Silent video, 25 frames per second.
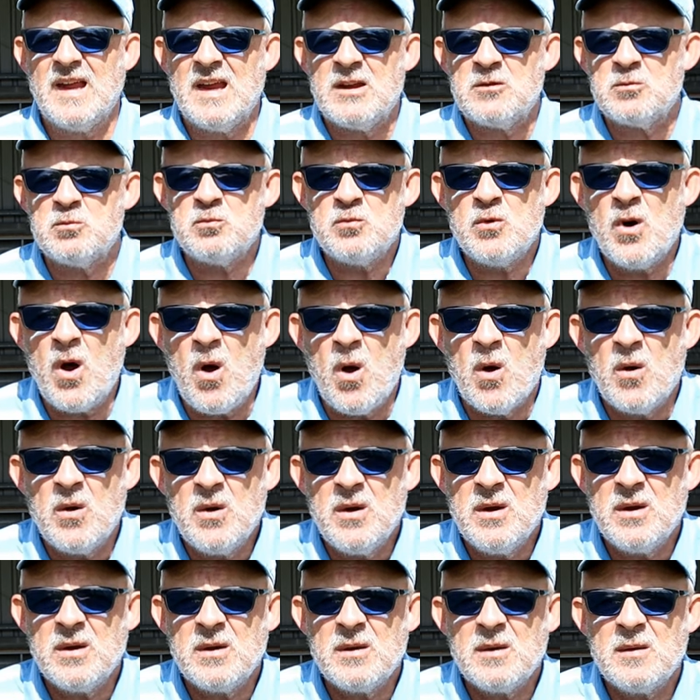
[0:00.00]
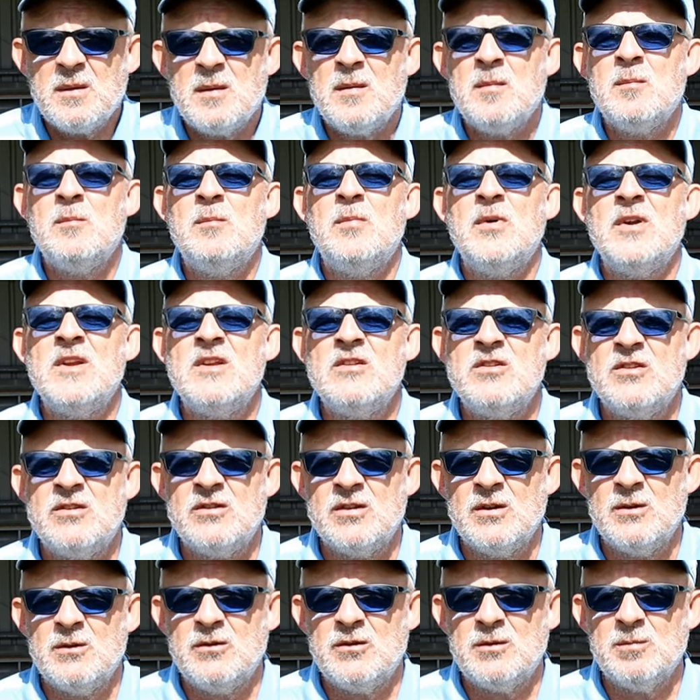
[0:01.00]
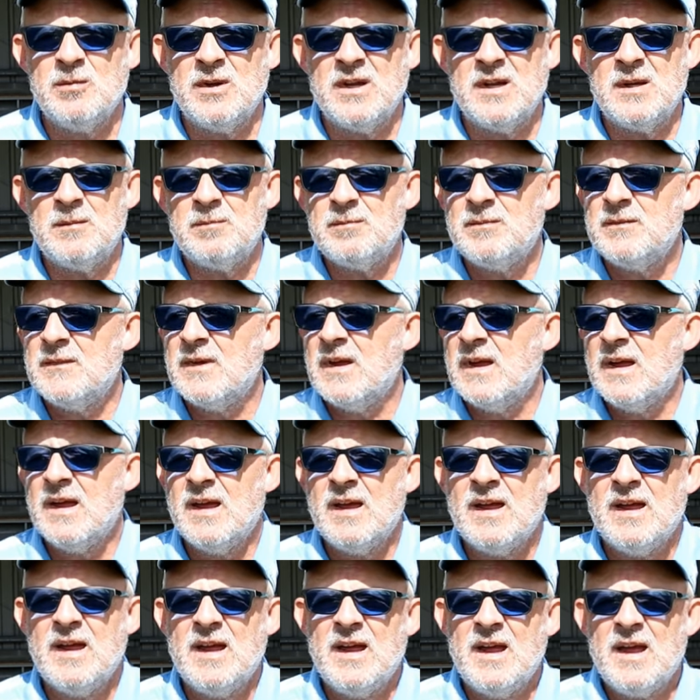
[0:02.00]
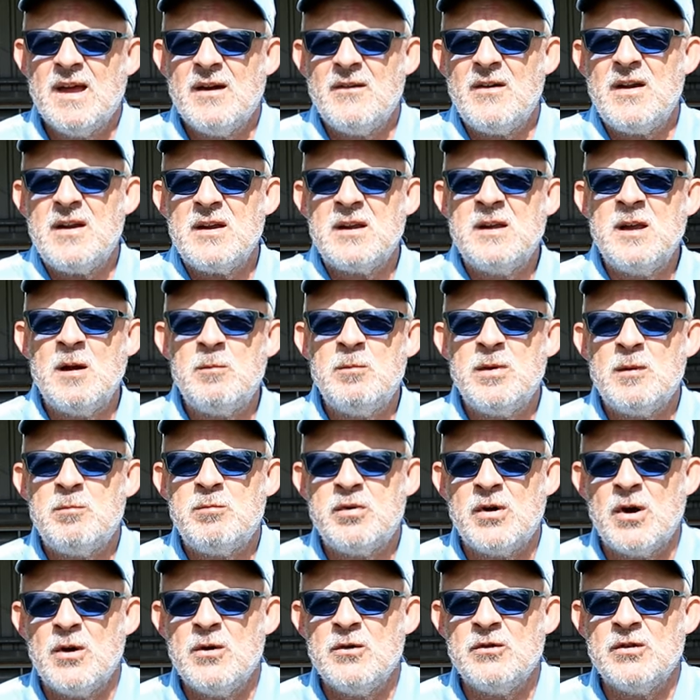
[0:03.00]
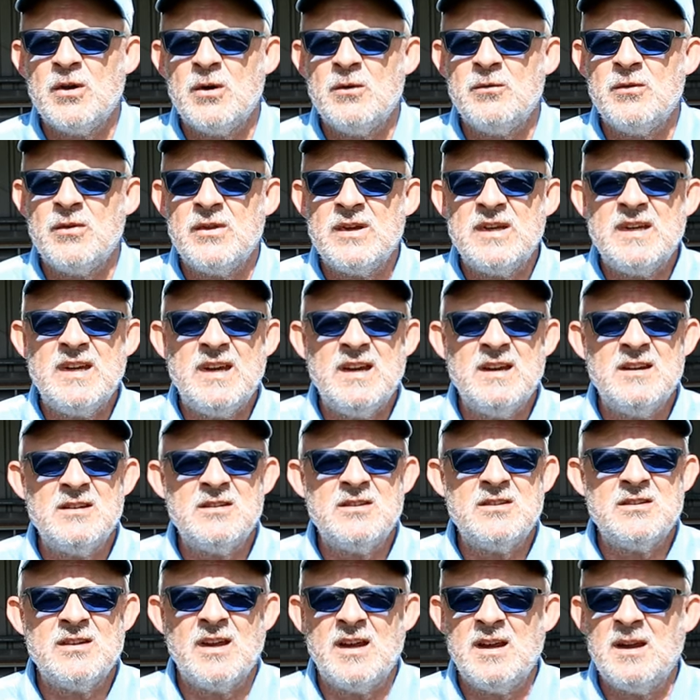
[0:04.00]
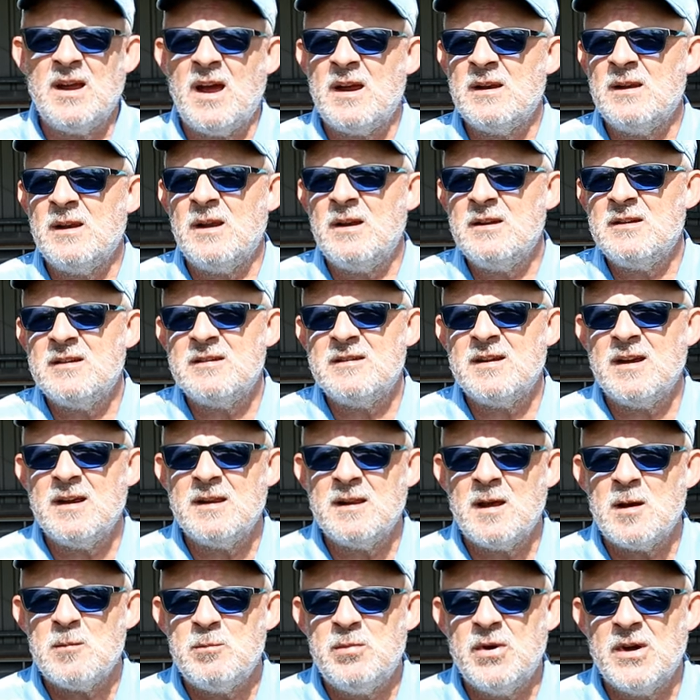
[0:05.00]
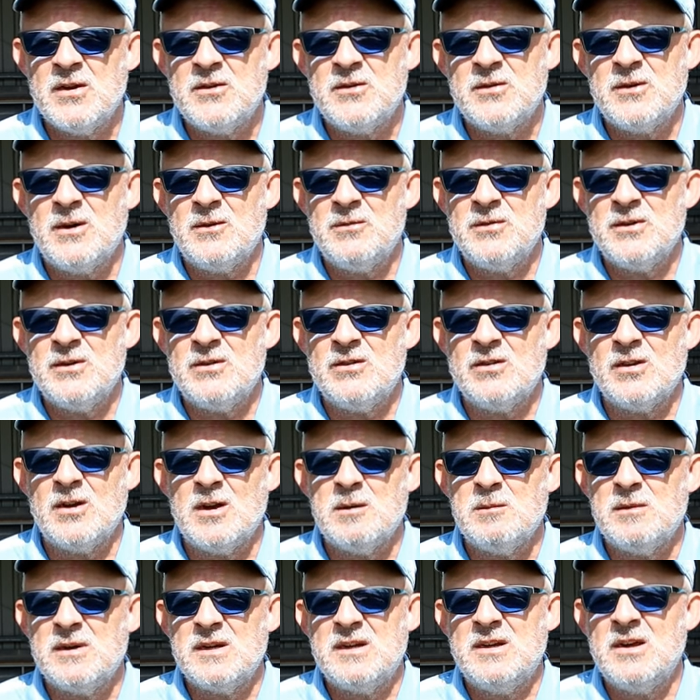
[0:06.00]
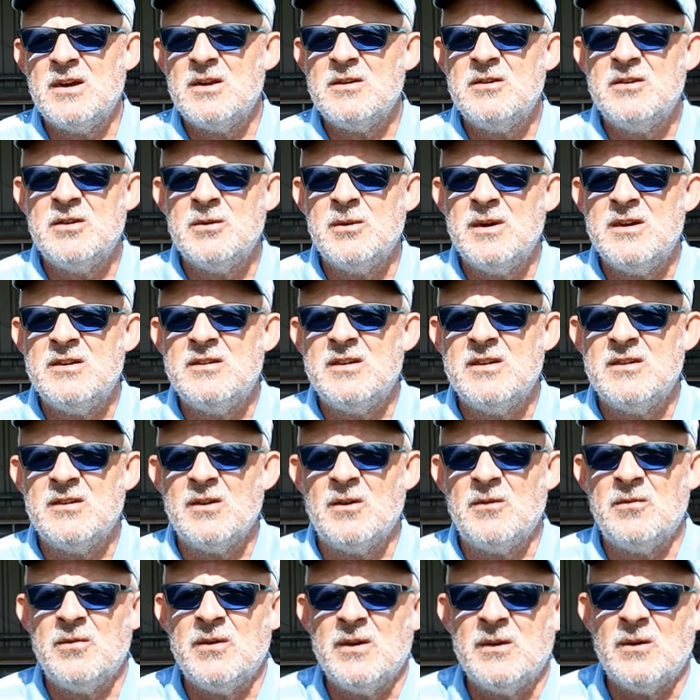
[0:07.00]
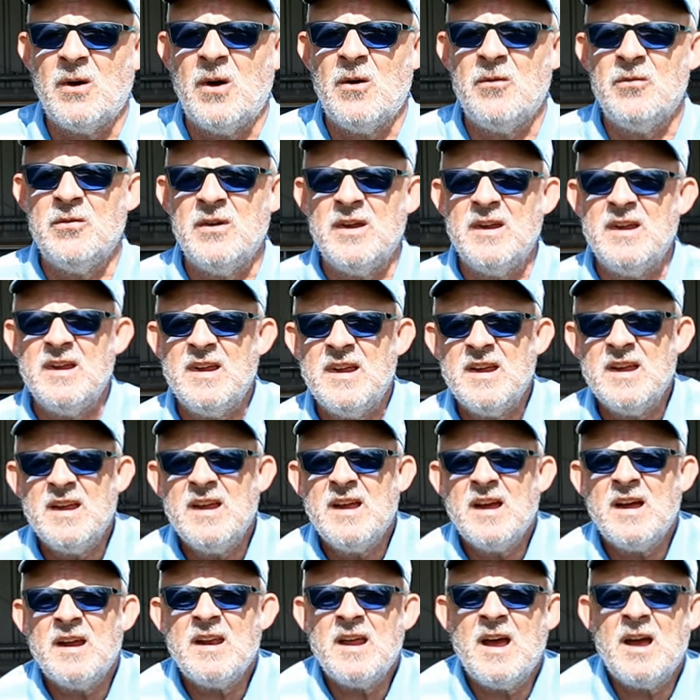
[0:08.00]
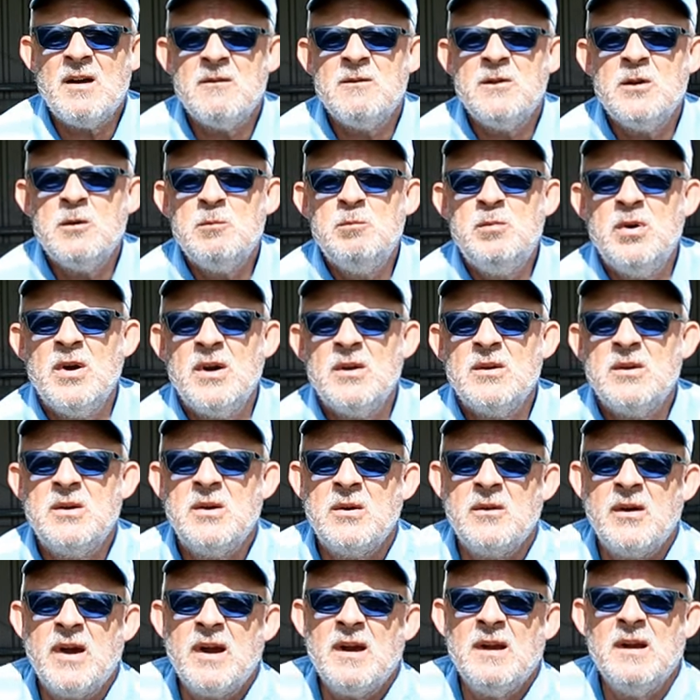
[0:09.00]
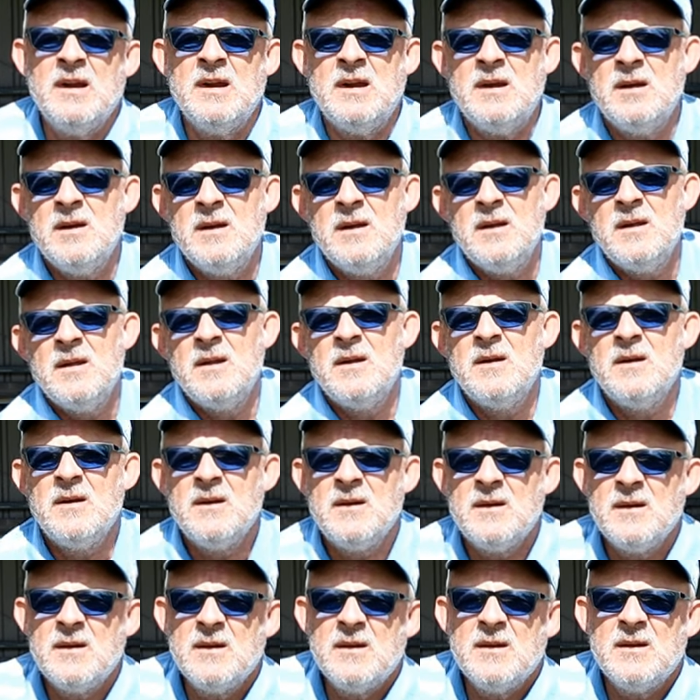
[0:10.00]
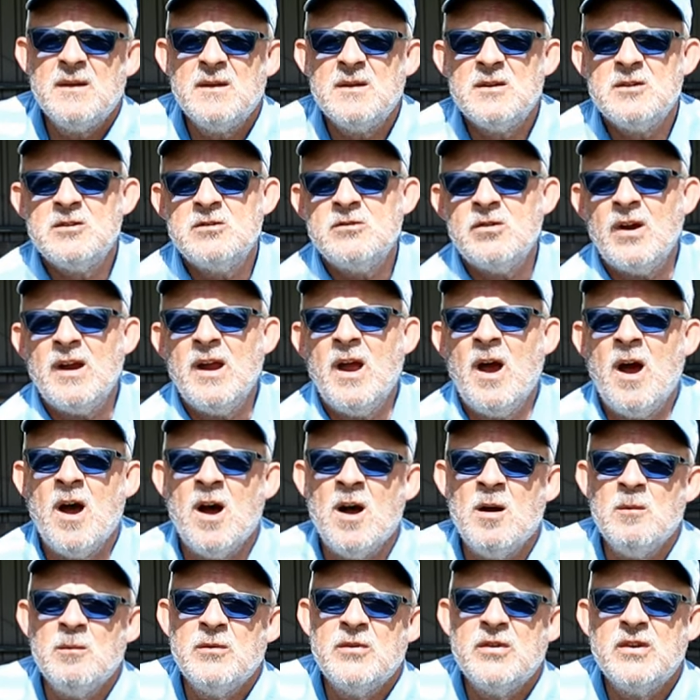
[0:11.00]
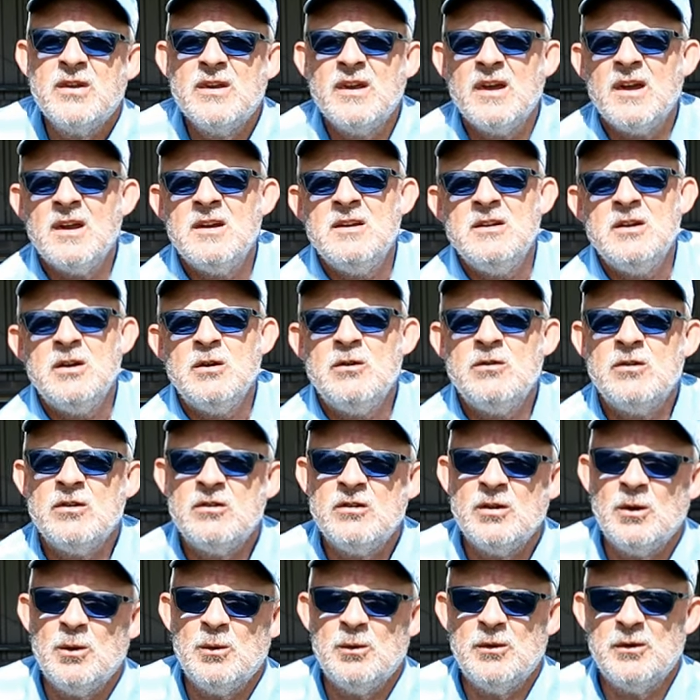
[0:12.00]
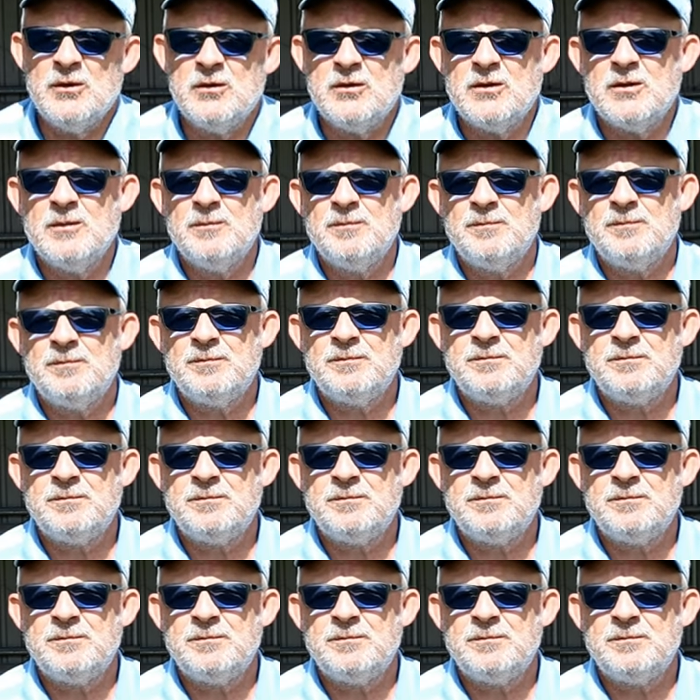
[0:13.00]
It's wrong, but it suits me. I've had a couple of pros over the years say, I'd like to take that putter off you, Simon, and cut 2 inches off it and have you putt correctly. Straight arms and use your shoulders.